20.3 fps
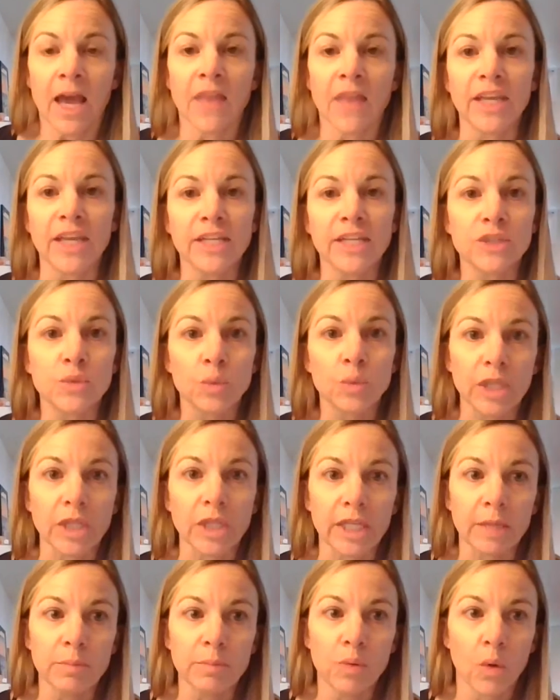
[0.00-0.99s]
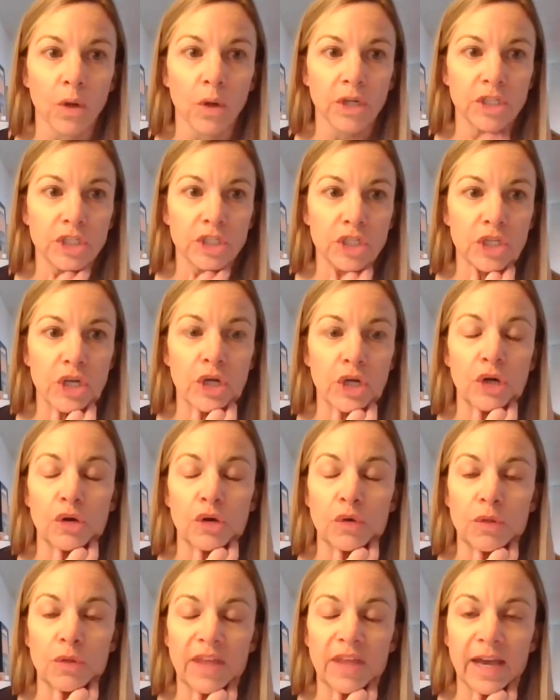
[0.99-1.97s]
I think it's really important to
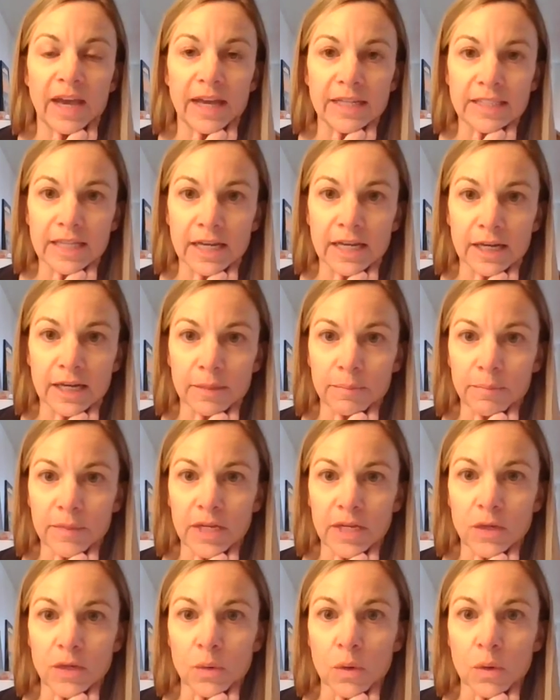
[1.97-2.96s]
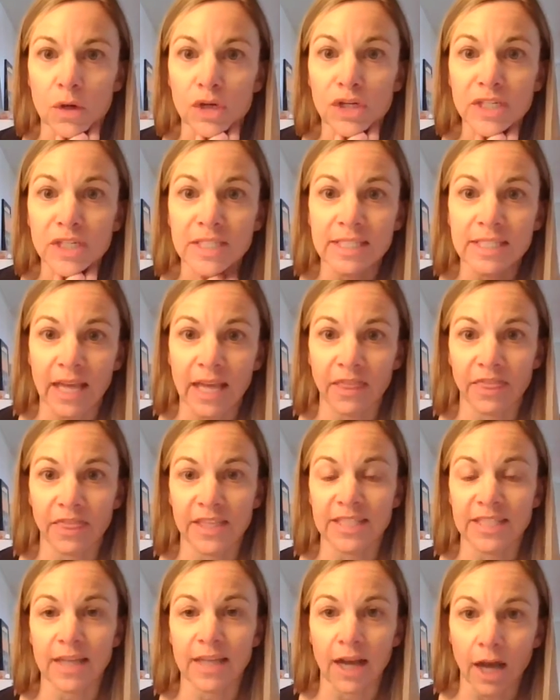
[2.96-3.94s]
know that in order to set
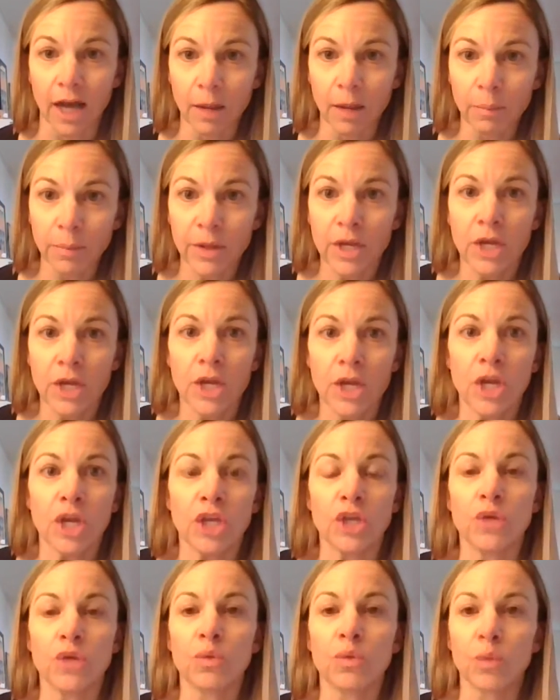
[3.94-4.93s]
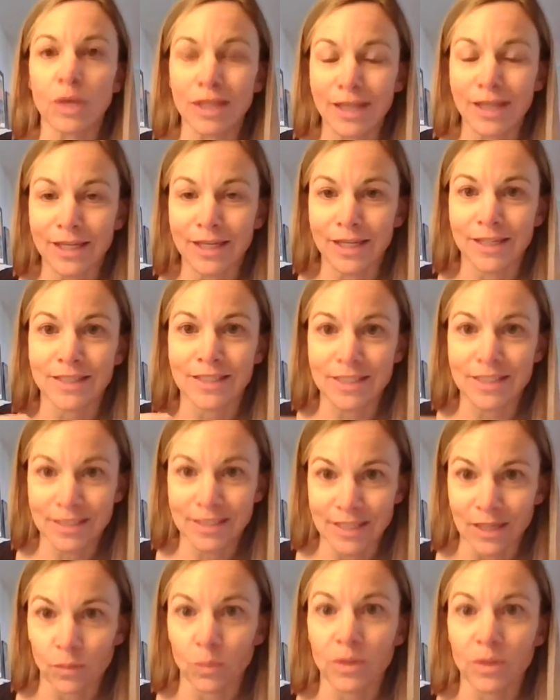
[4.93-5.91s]
this up, you really need to
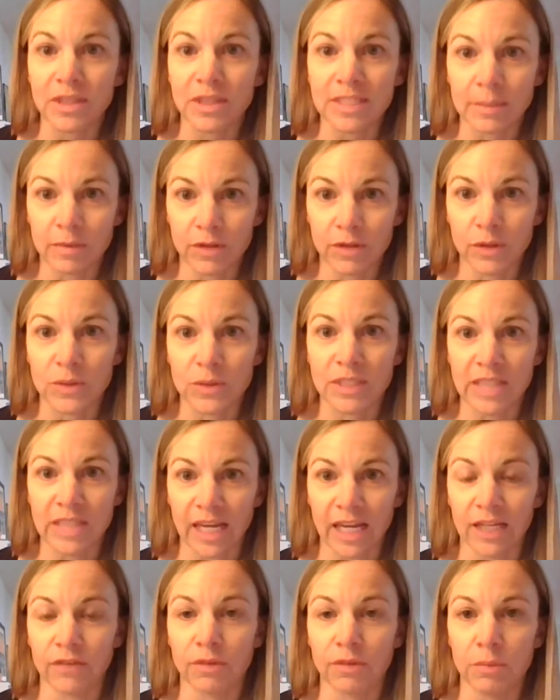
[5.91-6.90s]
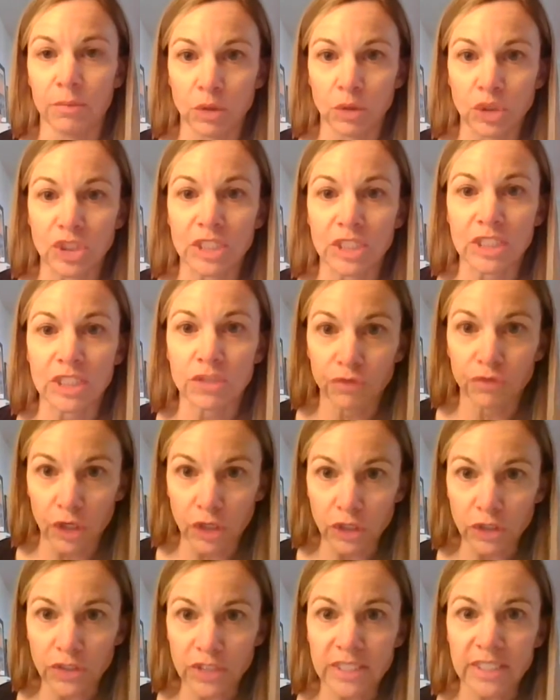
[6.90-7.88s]
sit with some of those negative emotions
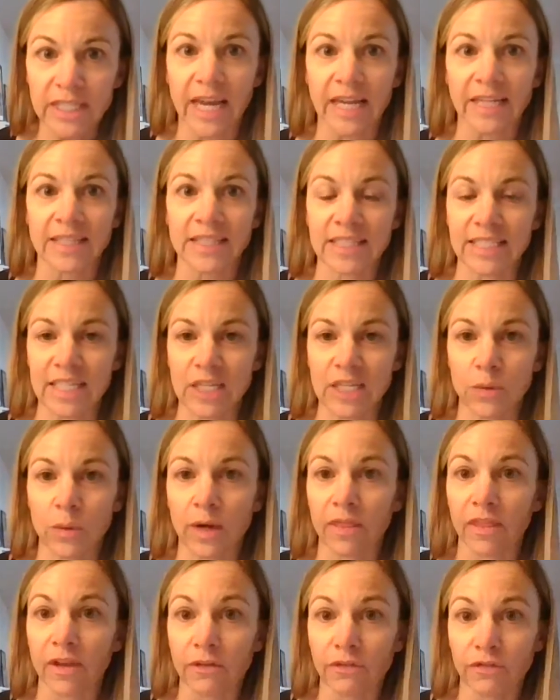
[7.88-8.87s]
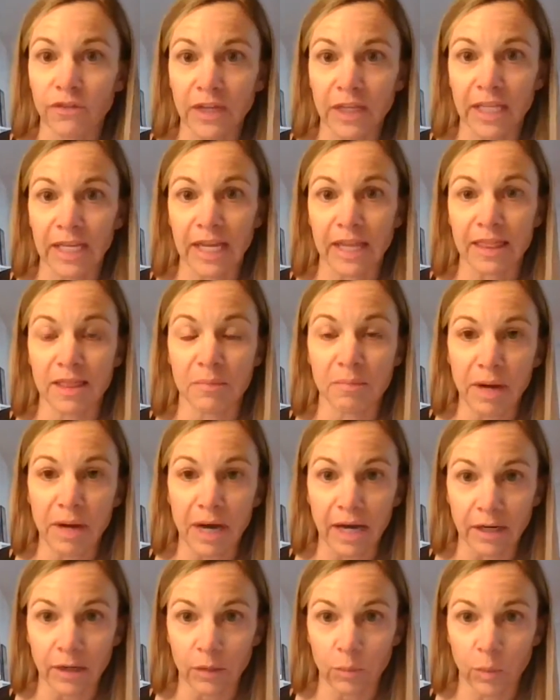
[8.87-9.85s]
first and see where they're feeling in the
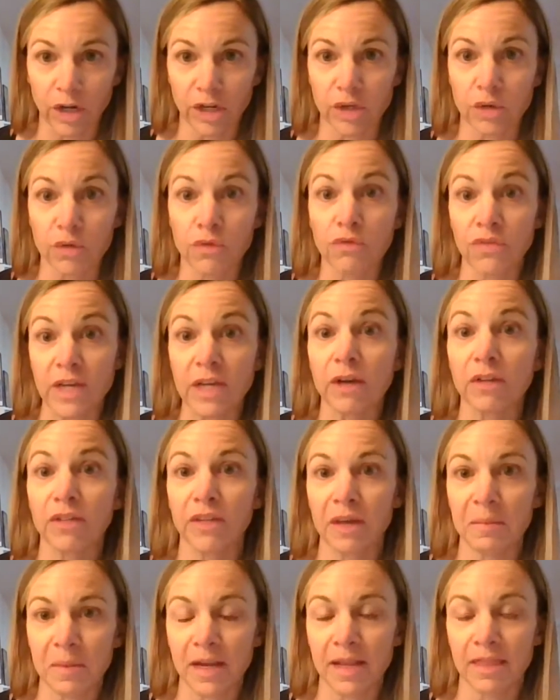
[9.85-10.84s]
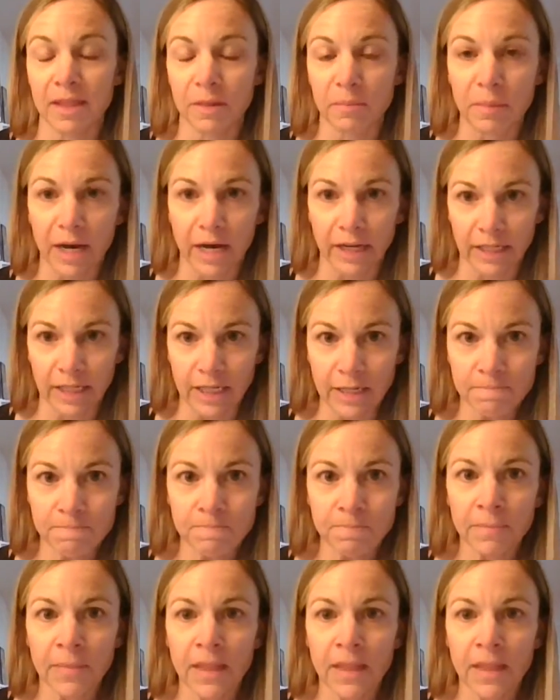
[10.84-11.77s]
body, where you feel them in the body,